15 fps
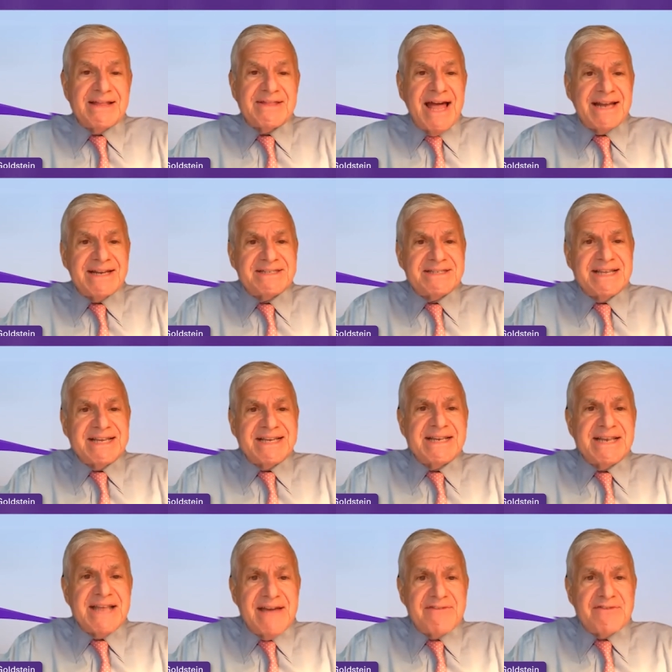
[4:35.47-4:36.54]
That is the
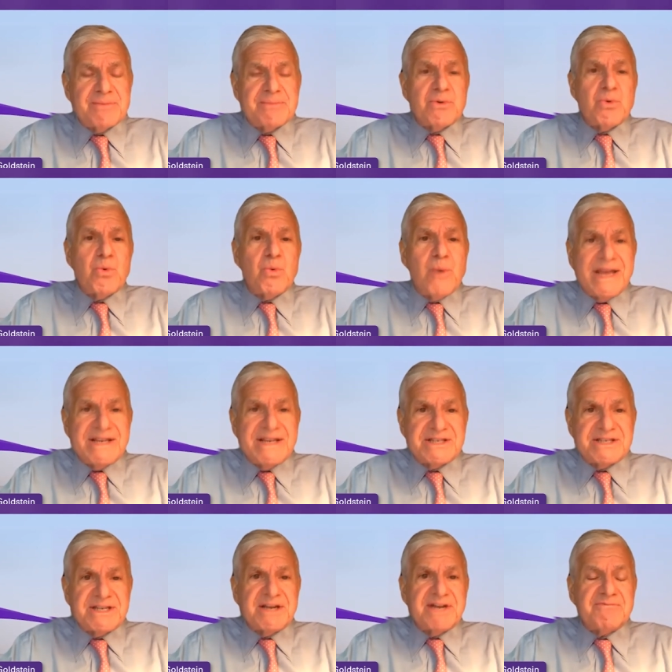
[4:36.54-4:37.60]
inevitable
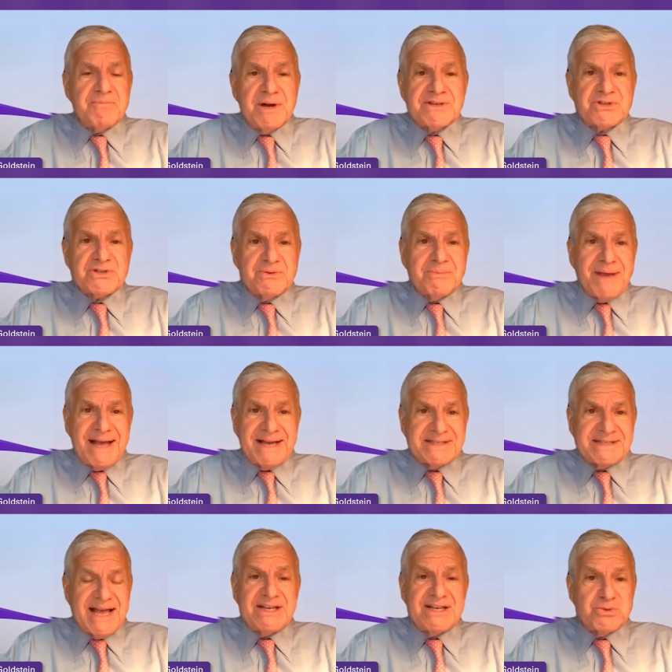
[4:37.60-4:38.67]
wasting of muscle
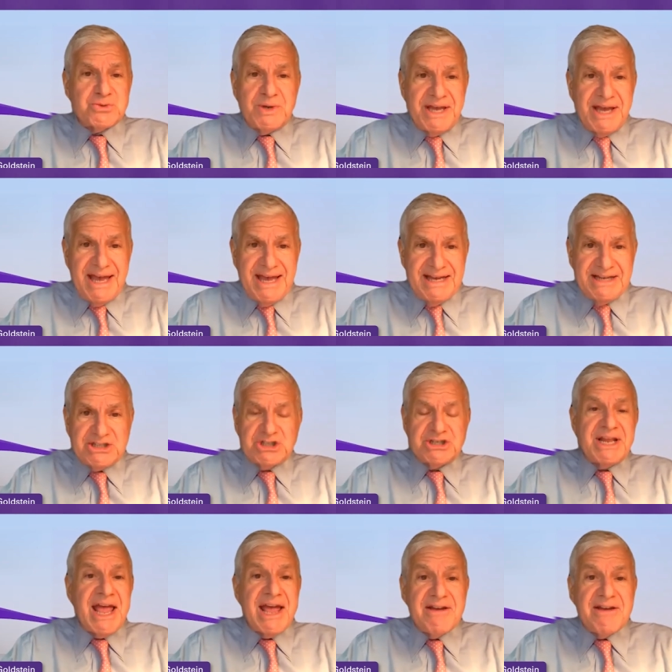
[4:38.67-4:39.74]
mass as we age, and
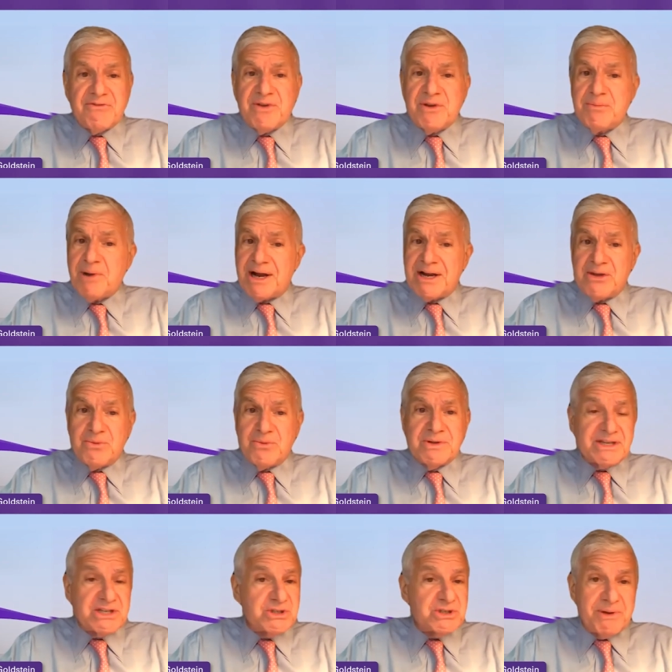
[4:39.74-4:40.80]
everybody
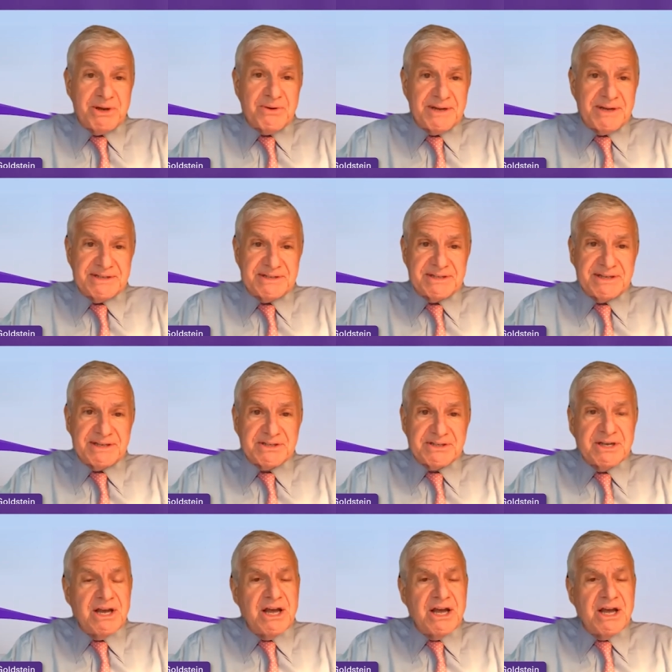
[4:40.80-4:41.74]
will experience this.